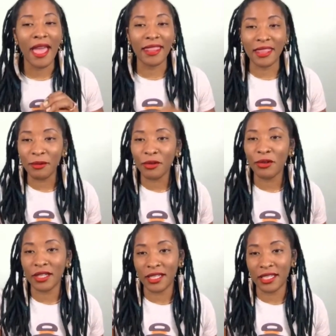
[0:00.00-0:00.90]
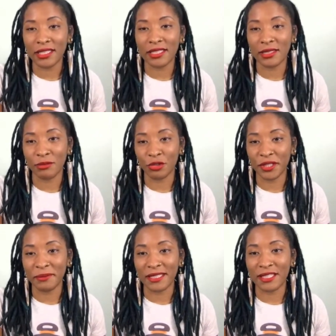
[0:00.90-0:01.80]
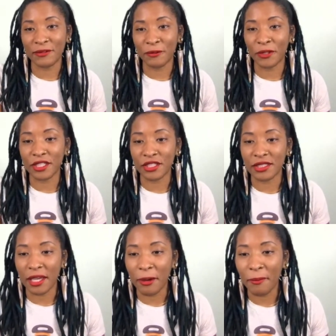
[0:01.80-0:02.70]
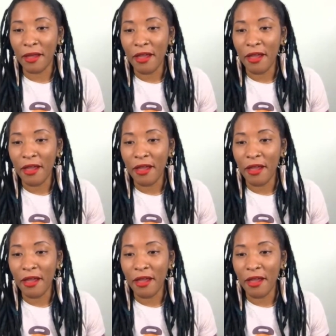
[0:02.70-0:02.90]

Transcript: And then we're going to get into some treatments for itchy scalp.